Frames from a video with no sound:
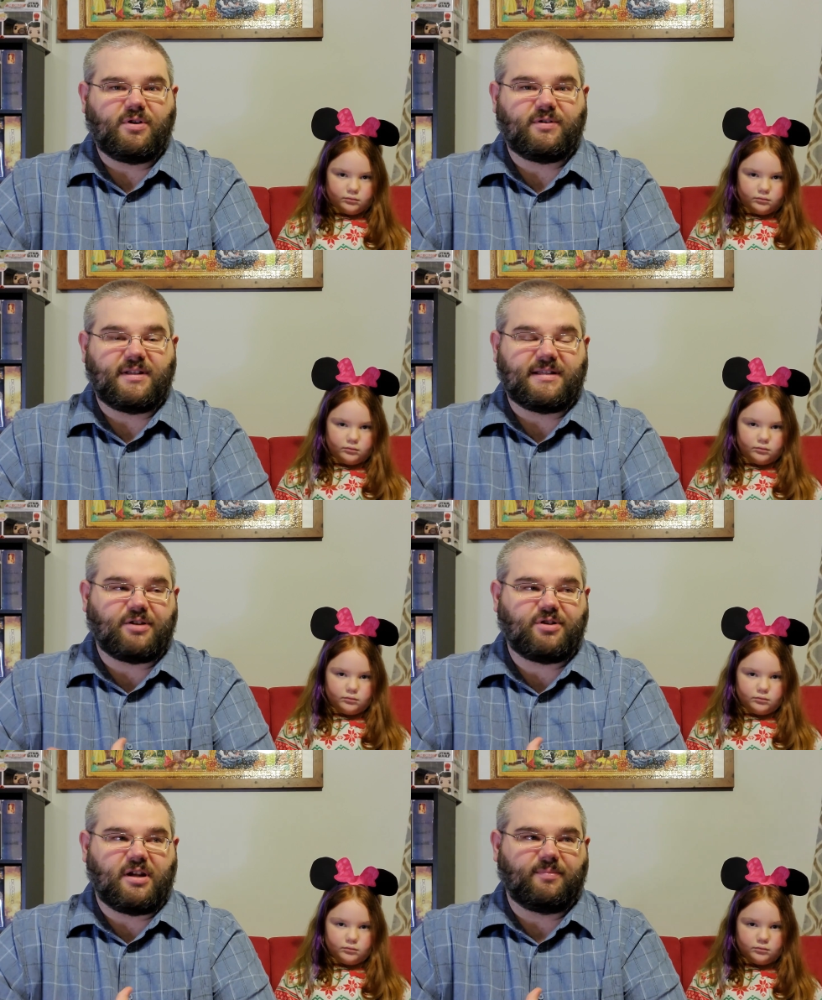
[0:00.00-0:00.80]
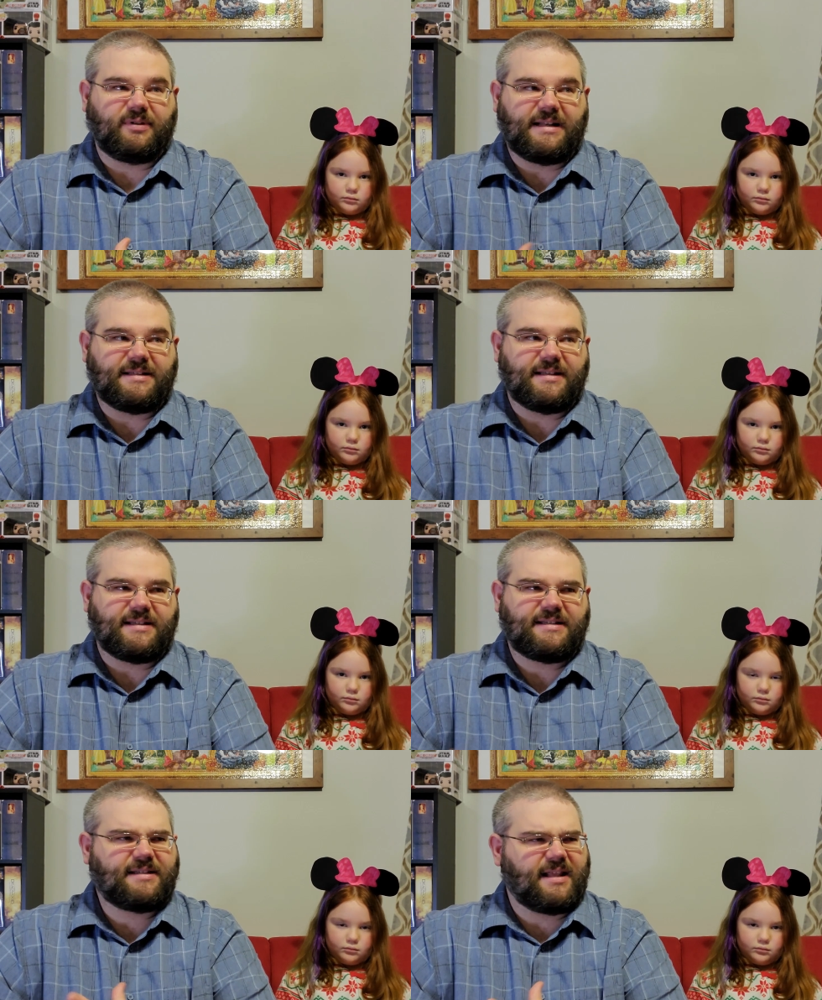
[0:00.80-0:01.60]
Speaker 1: So this actually completes
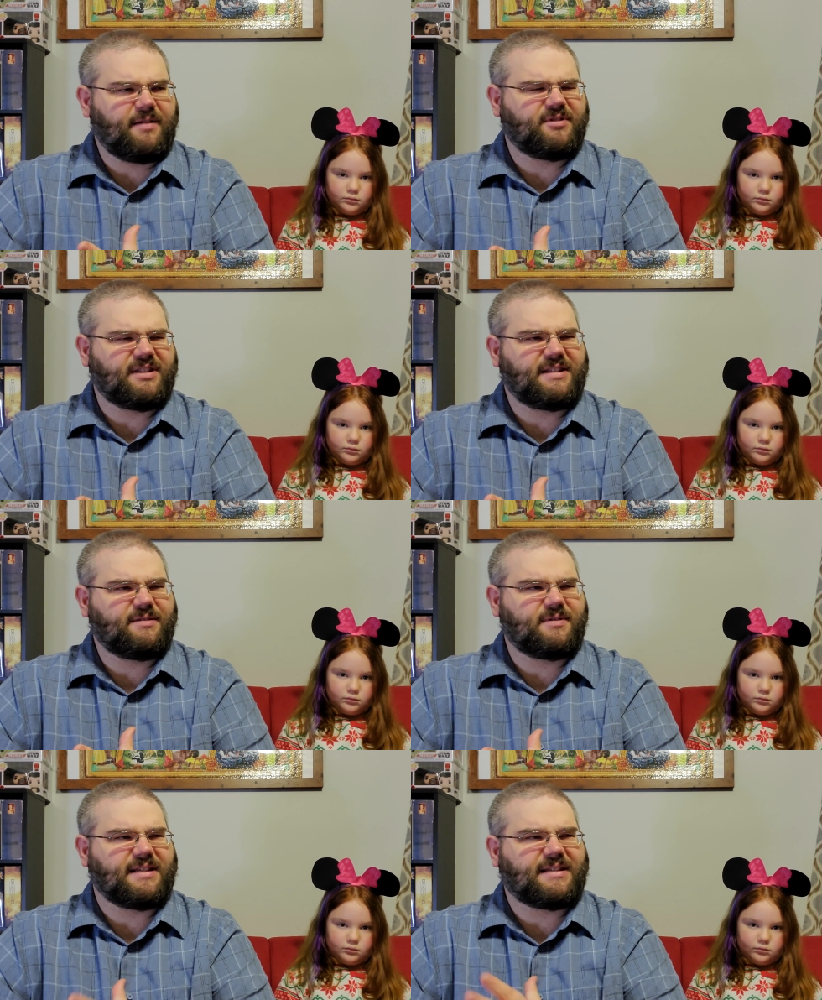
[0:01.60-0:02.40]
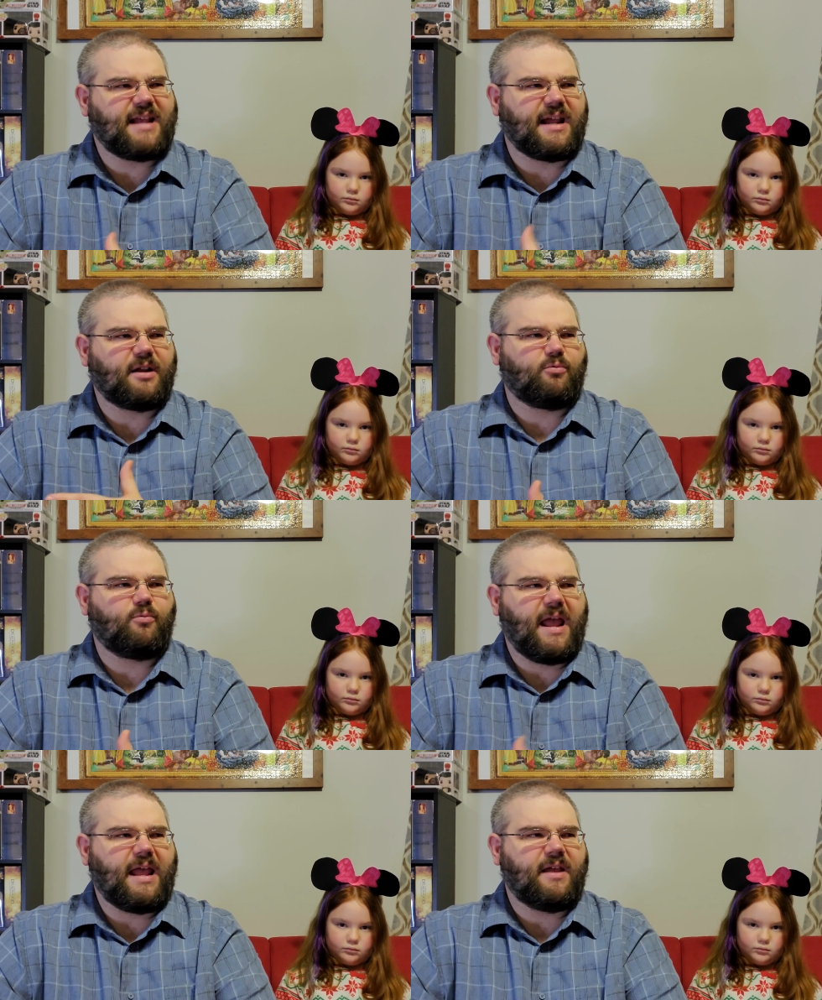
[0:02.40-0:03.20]
this, I think it was this, the second
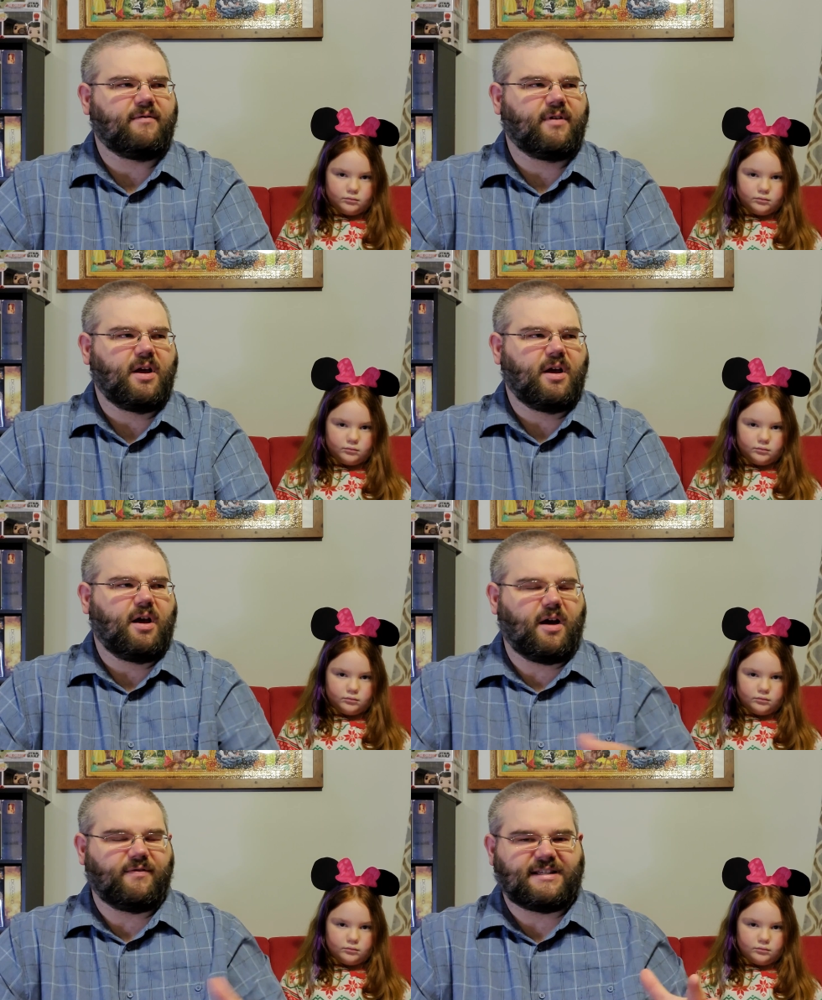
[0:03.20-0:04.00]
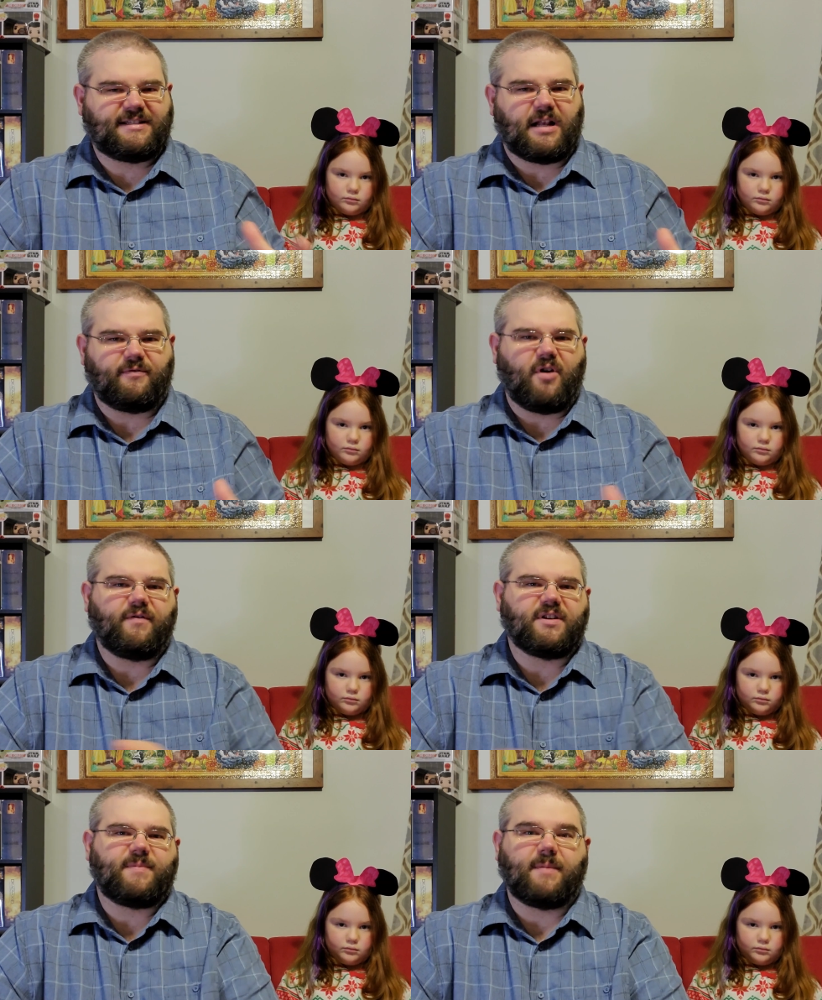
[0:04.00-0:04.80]
wave of a set of
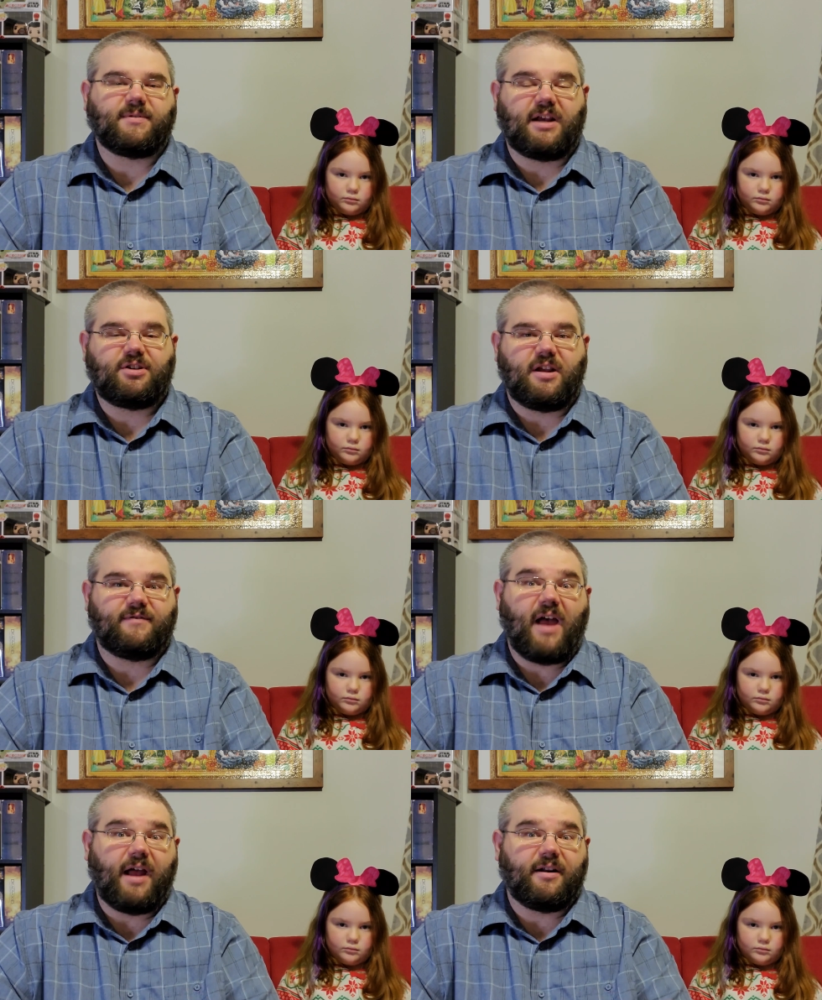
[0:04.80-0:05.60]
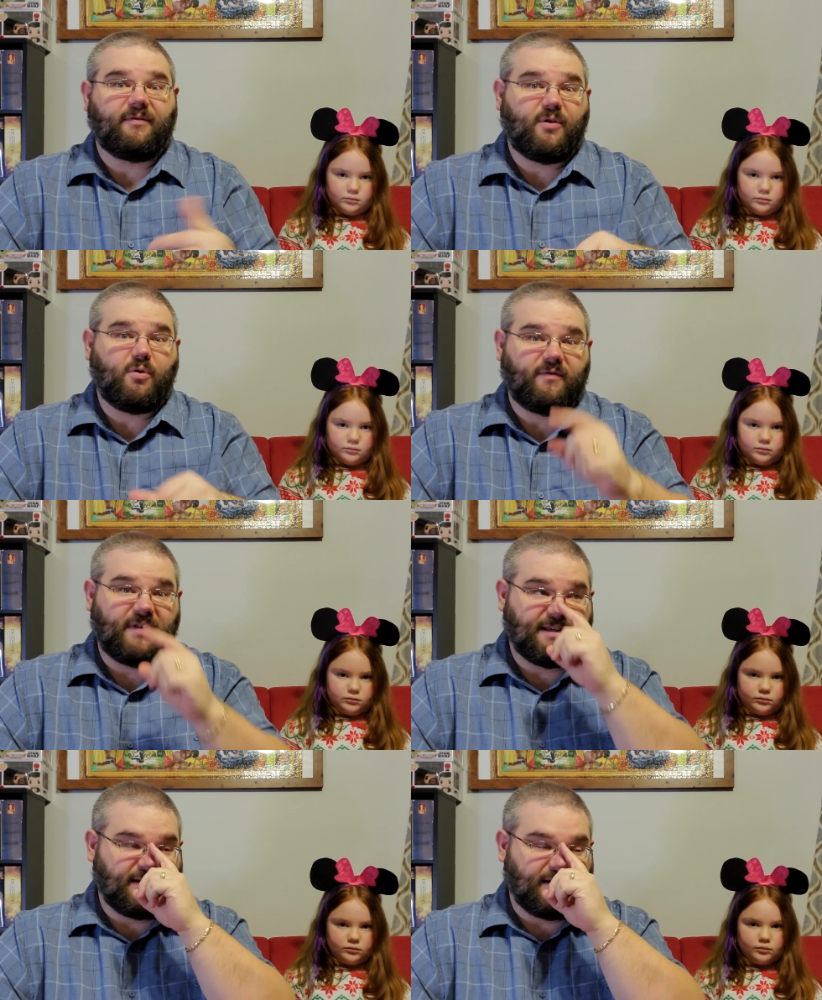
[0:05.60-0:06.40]
office pops. And actually, I've gotten a few of
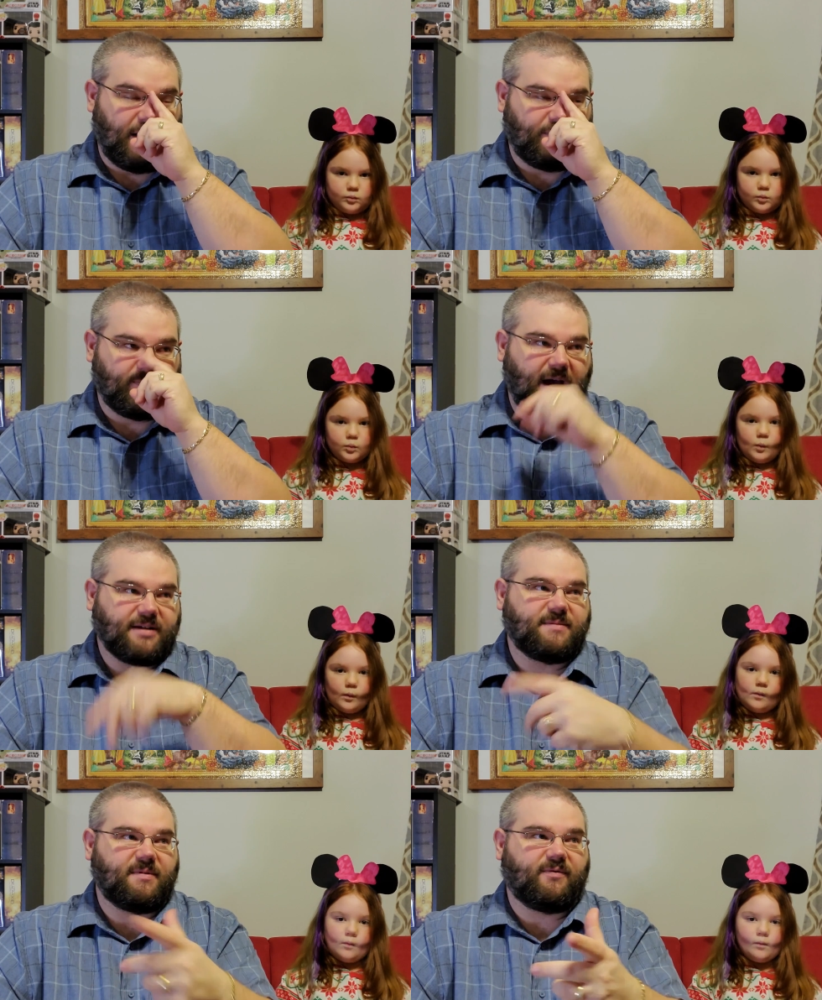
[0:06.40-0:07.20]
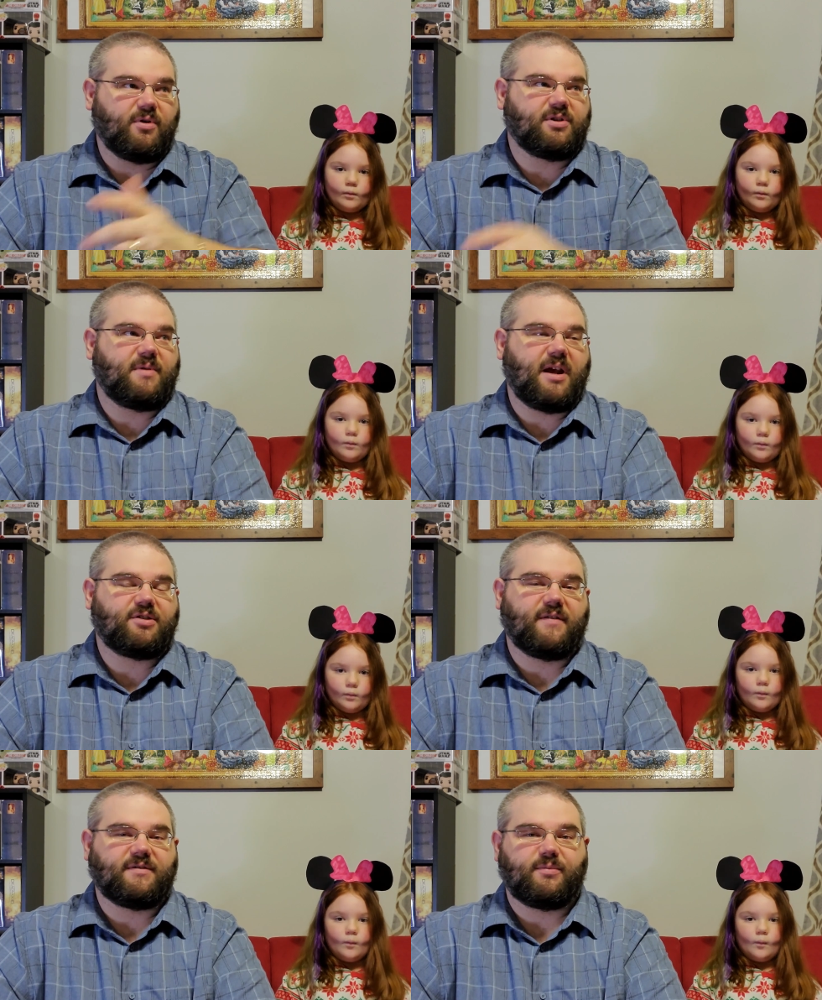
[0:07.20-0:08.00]
these in other boxes before, so we
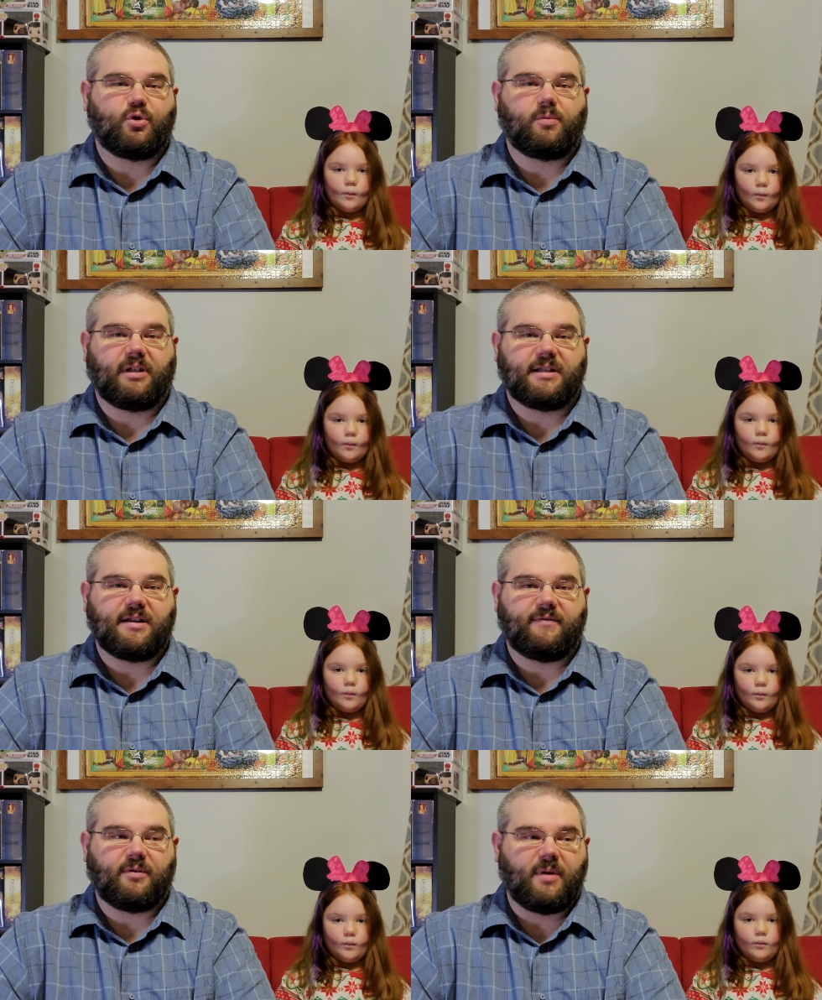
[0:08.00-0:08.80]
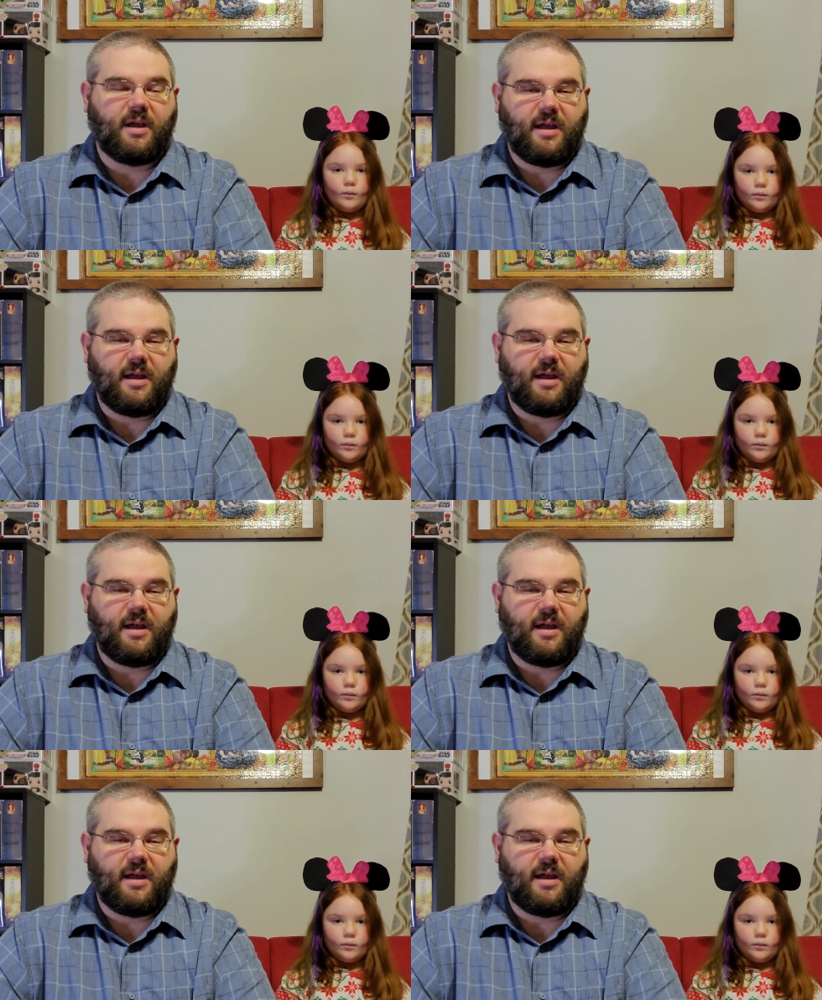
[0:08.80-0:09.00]
actually have some duplicates of them.